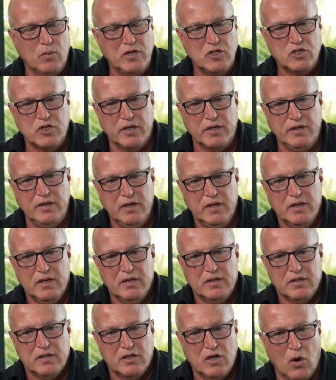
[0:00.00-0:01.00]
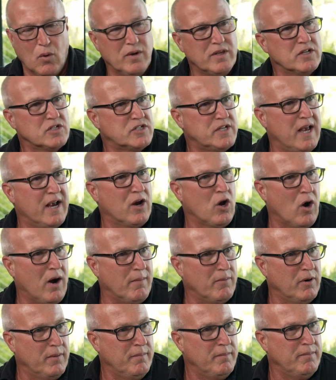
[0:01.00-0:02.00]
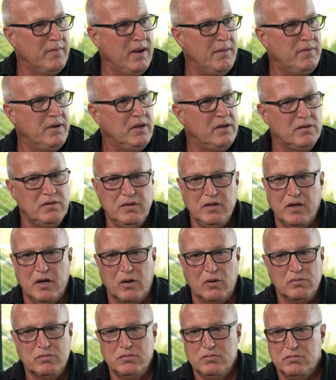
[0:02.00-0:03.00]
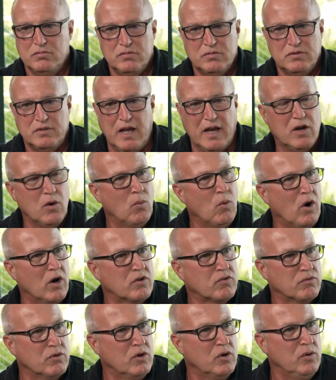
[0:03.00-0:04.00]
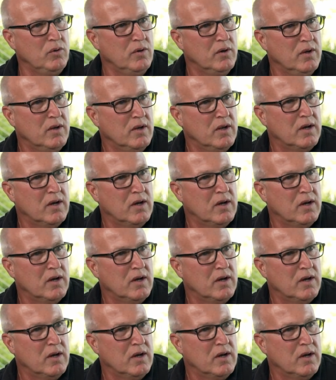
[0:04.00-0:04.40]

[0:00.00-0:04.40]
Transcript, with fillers: we should go into Sag Harbor. Maybe, you know, take a walk through.